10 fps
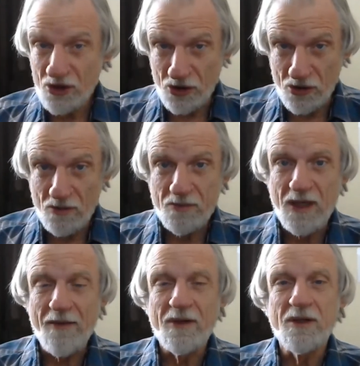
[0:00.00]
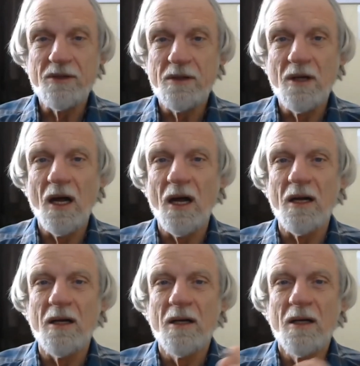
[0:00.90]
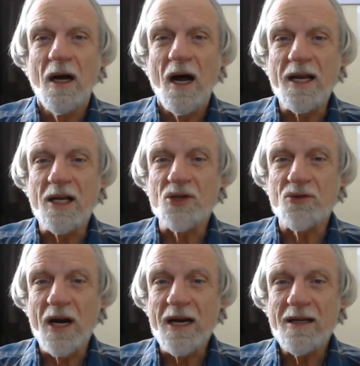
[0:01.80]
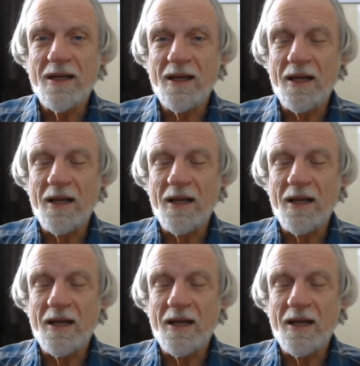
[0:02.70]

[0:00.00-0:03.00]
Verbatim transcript: True, David uh, Icke is right